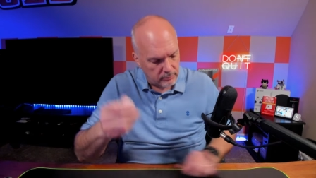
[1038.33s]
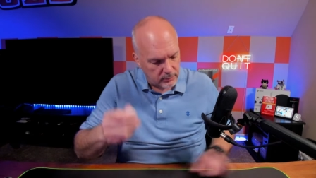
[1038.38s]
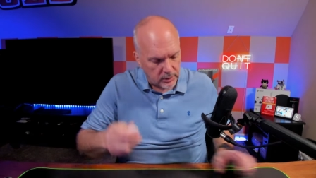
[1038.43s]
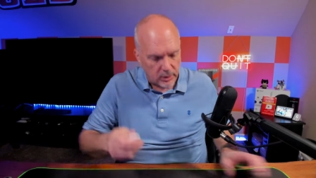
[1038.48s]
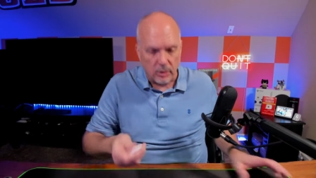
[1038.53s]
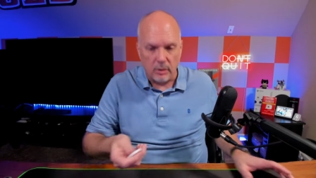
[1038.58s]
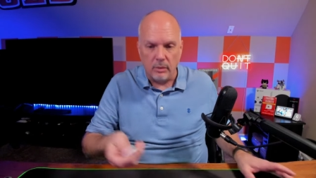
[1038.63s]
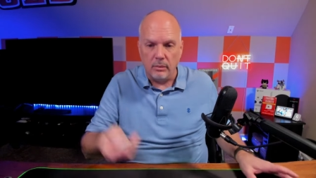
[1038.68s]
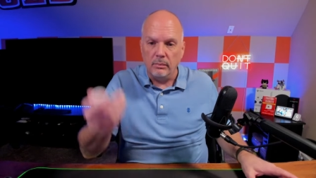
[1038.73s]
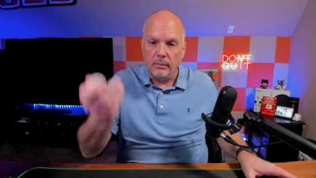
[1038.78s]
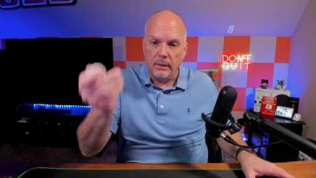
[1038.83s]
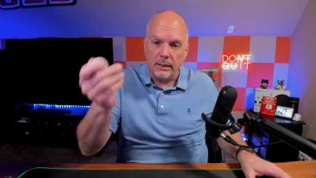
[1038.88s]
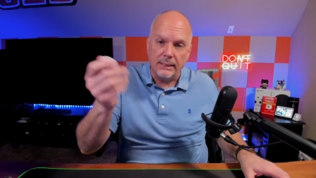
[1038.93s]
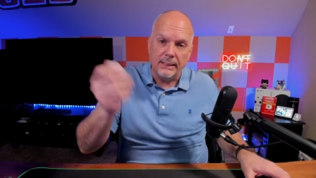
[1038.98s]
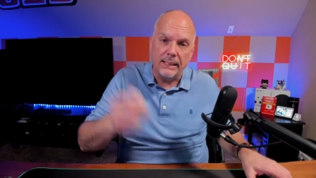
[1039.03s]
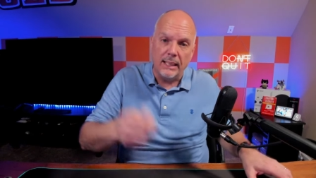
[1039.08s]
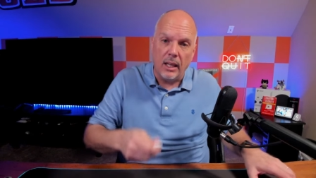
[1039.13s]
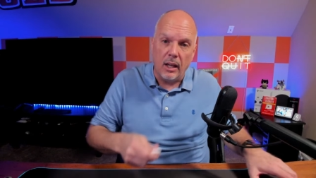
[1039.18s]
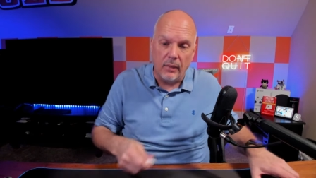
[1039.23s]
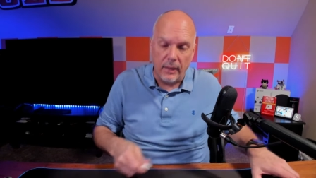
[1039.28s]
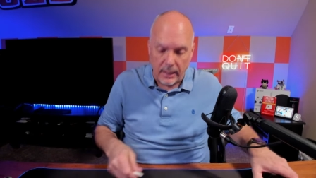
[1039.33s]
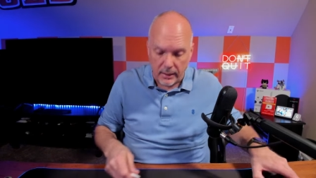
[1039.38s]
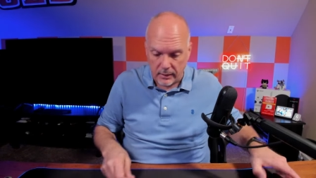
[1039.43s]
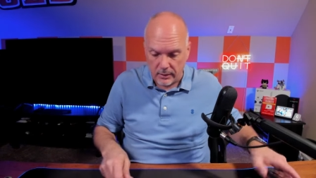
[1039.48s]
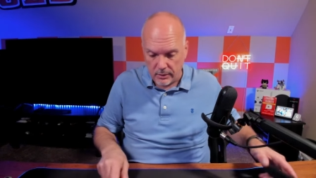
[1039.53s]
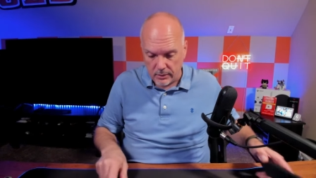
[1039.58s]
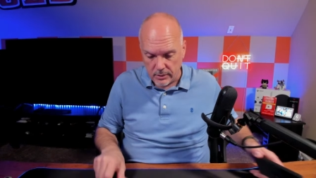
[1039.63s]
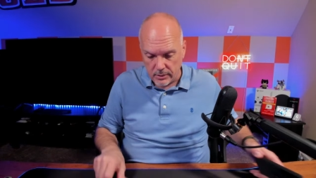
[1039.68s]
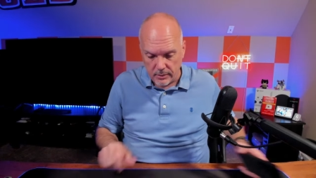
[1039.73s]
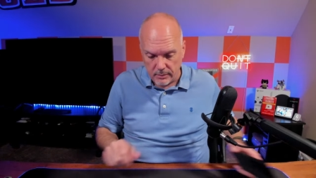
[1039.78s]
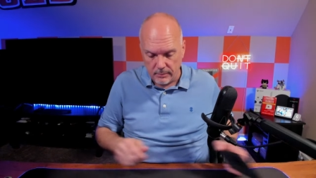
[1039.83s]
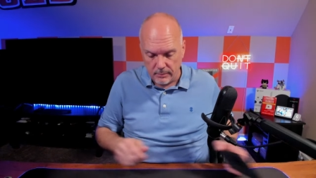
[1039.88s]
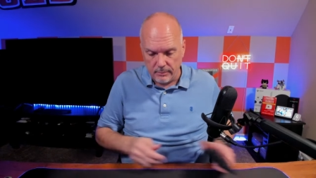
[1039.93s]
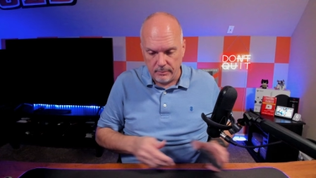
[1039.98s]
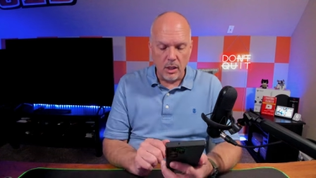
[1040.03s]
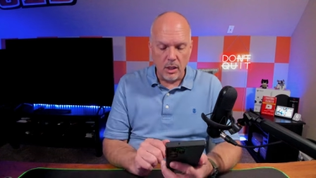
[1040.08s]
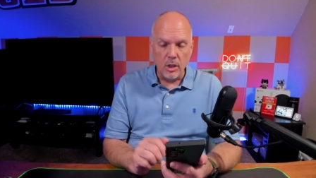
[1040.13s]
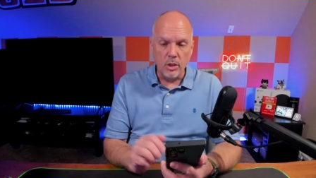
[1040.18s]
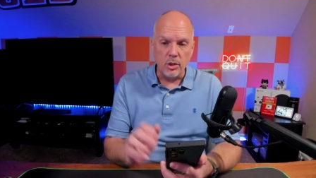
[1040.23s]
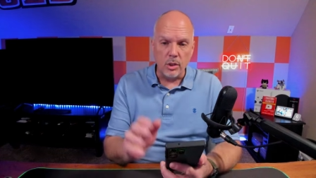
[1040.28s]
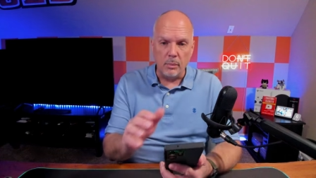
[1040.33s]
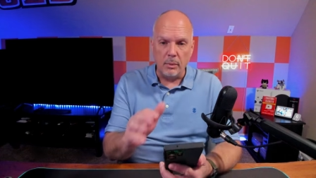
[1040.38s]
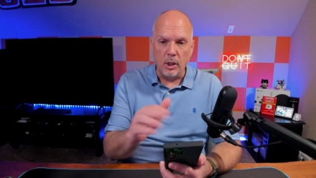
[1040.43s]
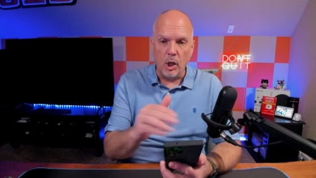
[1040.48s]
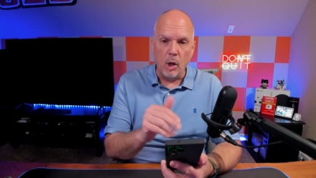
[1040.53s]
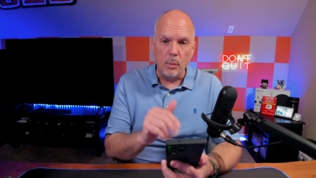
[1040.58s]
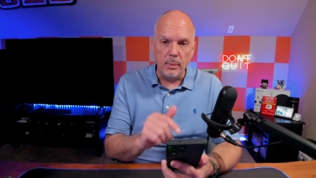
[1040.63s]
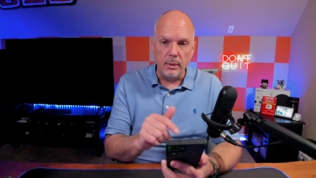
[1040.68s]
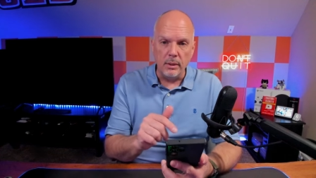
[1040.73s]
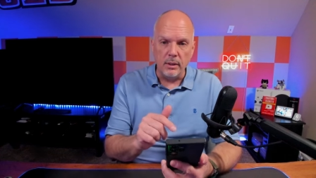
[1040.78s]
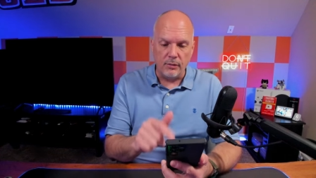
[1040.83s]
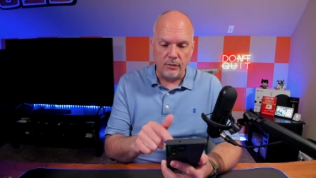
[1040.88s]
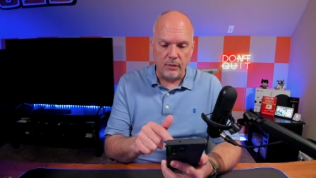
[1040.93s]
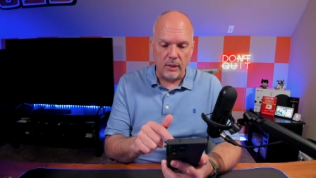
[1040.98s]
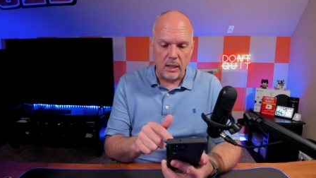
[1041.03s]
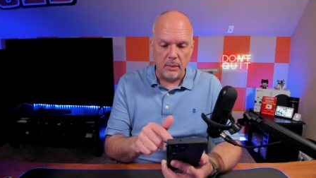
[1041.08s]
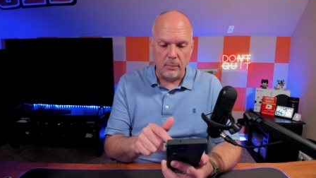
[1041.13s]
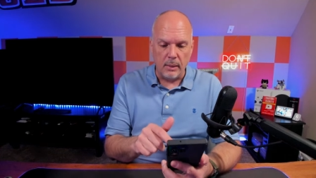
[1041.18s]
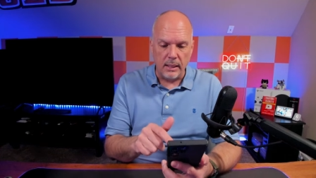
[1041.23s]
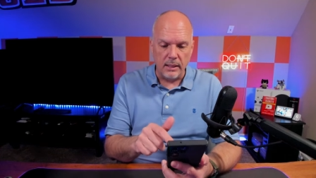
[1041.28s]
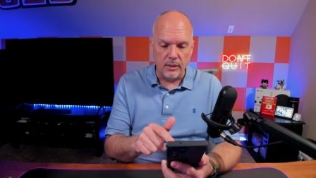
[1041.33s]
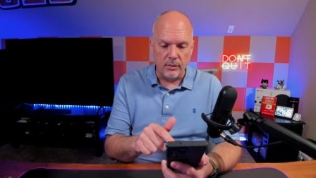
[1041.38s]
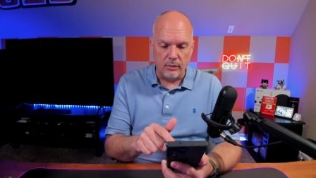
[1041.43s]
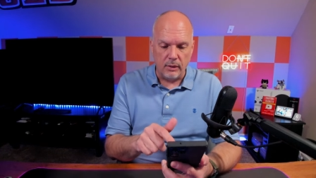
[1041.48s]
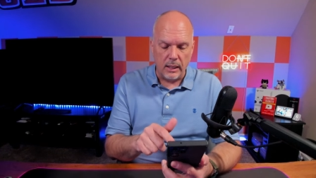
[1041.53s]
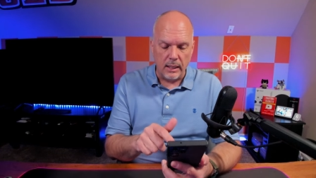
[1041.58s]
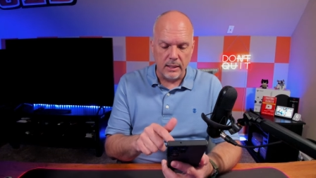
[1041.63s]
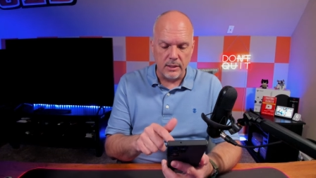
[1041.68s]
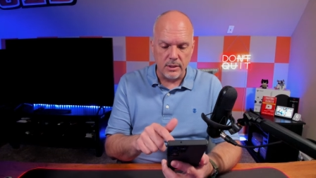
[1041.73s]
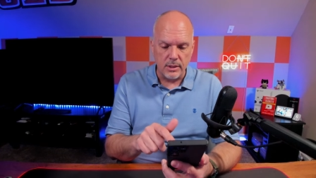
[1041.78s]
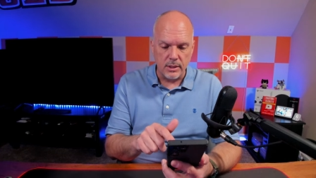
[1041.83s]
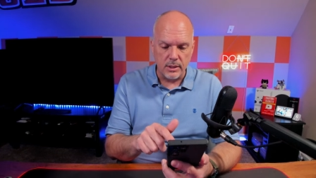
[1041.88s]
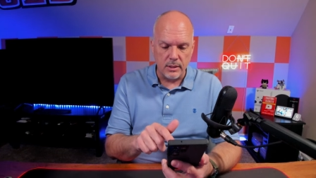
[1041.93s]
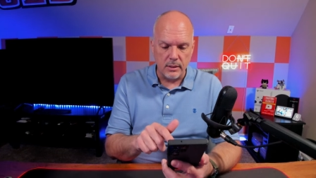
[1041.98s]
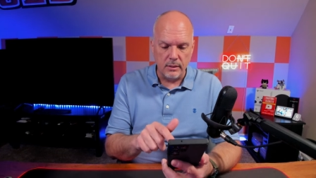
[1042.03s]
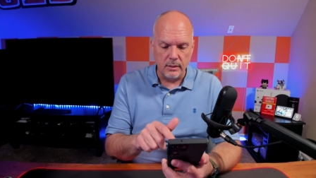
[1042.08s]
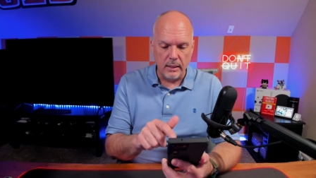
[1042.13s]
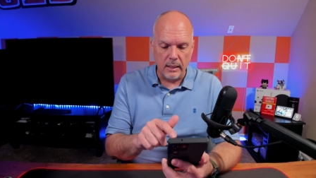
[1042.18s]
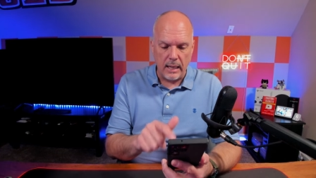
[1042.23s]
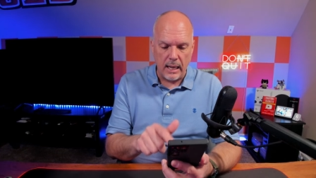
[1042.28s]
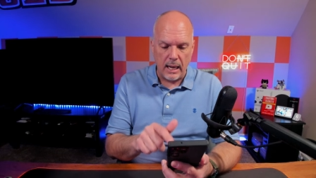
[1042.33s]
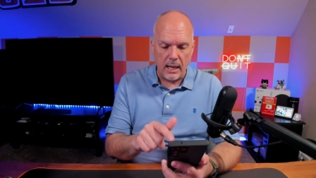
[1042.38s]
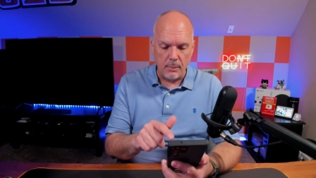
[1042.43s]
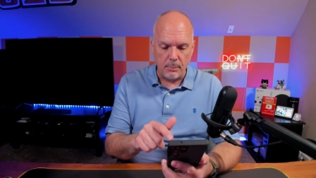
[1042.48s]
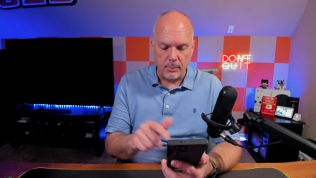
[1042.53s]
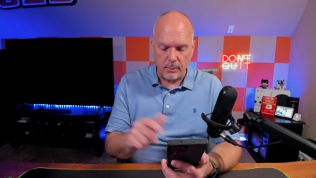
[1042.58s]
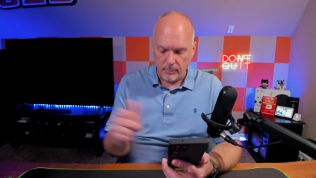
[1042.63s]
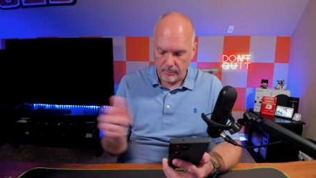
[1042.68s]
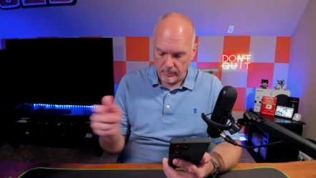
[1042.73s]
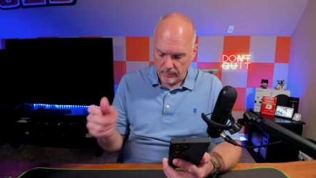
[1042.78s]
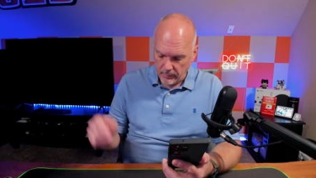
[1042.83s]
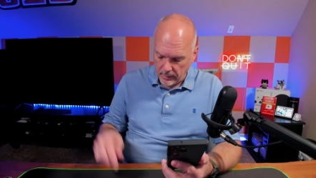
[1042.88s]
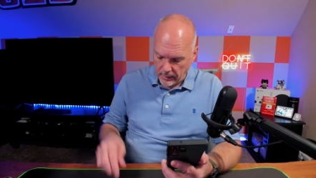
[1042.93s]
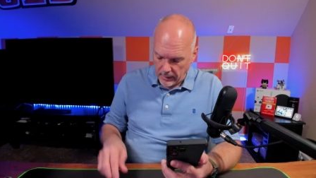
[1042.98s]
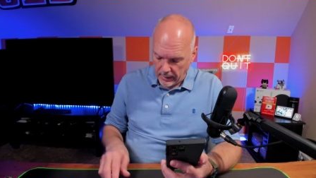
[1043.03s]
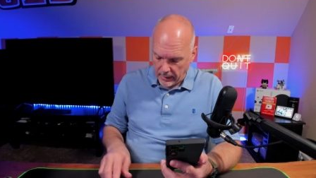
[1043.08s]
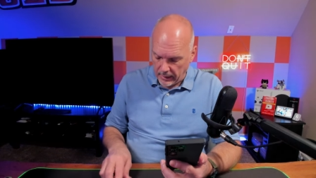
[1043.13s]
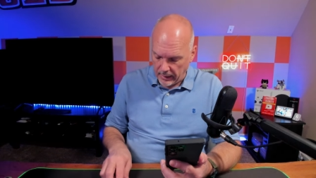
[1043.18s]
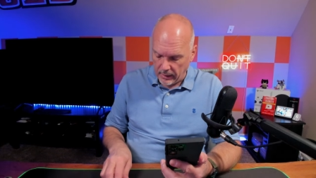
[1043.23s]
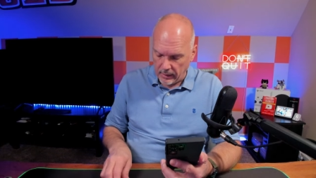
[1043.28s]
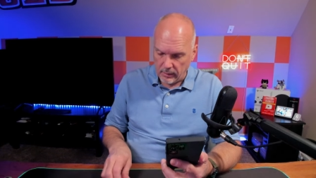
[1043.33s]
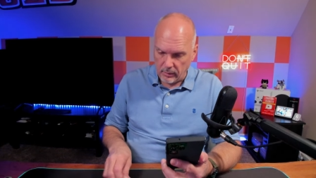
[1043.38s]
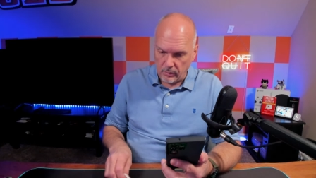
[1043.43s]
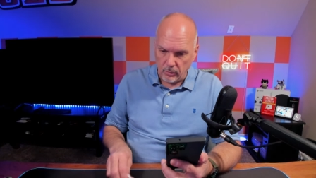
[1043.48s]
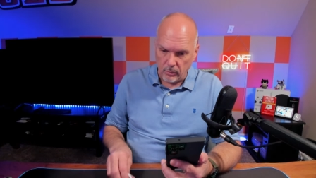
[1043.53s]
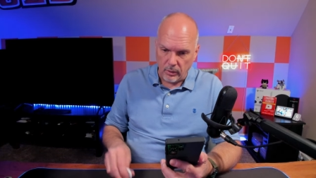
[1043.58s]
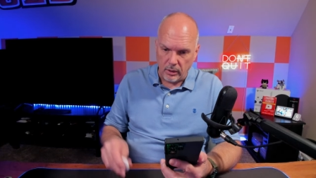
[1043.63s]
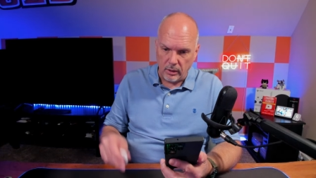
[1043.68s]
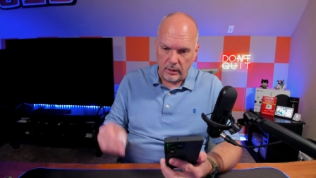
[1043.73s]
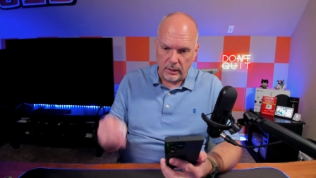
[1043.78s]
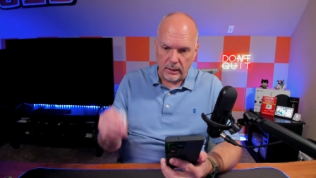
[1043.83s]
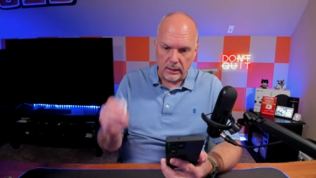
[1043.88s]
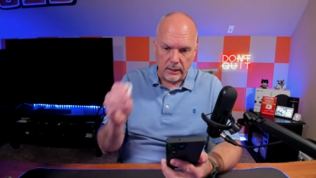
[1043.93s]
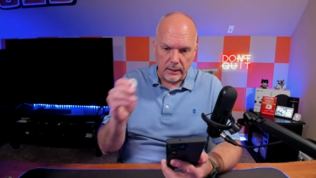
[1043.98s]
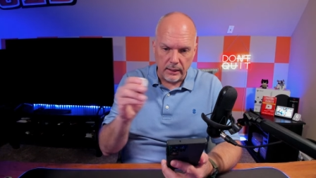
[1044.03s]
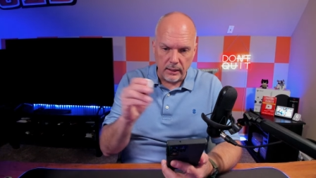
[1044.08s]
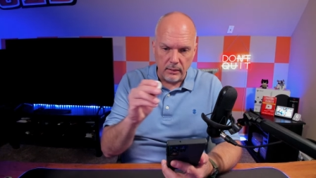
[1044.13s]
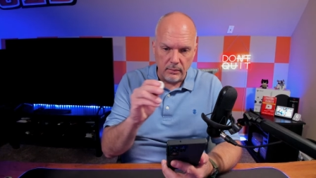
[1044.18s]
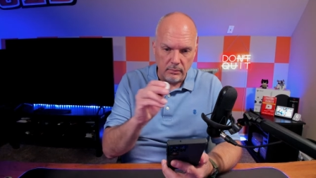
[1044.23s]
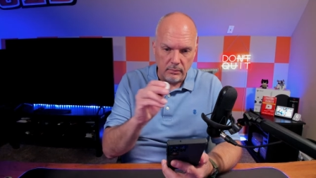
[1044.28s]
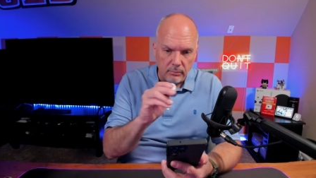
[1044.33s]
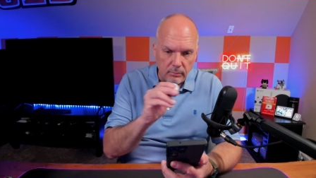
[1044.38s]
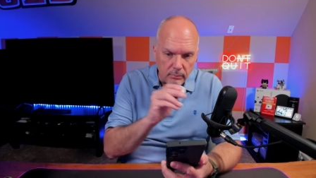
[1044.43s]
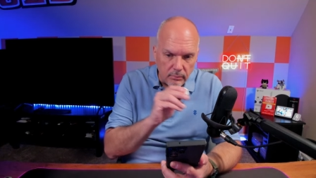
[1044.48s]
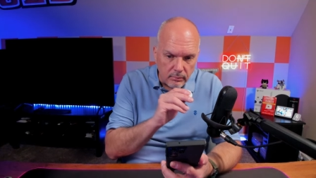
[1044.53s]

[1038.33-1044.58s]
So let's see how that goes. So I'm going to open the Find My Device app and we're going to click it.